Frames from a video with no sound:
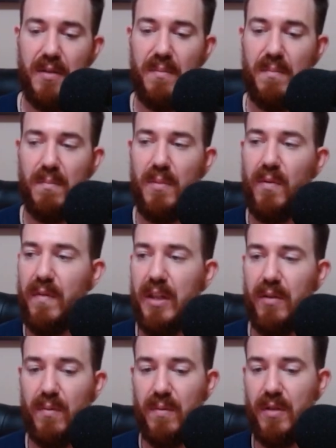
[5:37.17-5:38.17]
moving
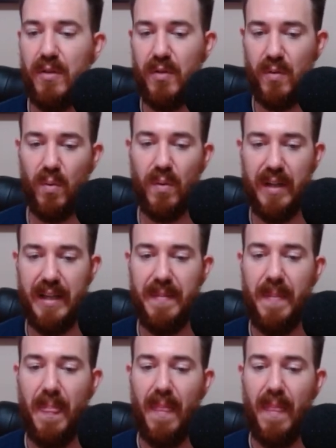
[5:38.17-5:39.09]
through the story